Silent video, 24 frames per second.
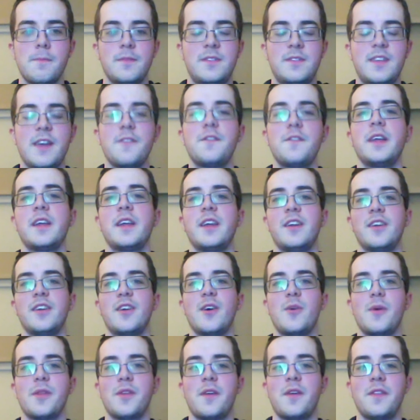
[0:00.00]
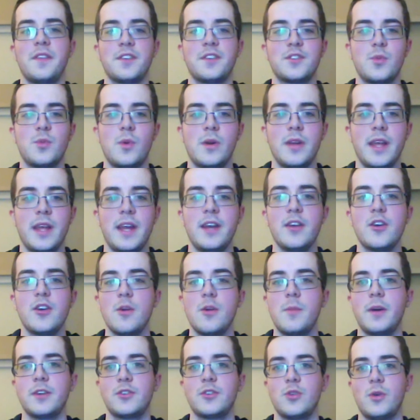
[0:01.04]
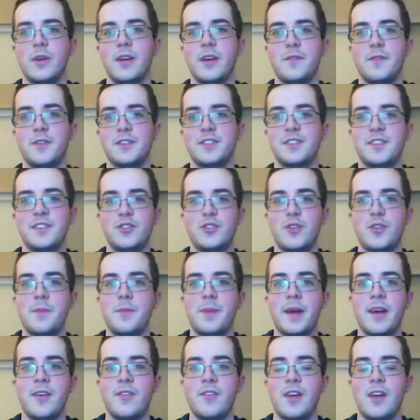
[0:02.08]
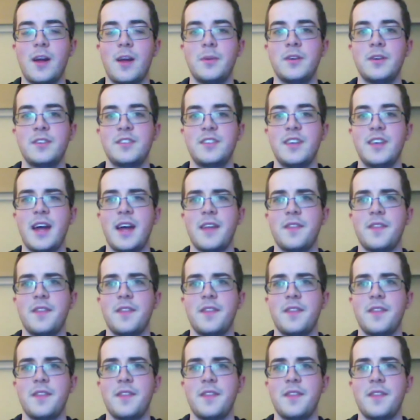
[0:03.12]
Definitely going to go with on this one Inigo Montoya versus the Dread Pirate Roberts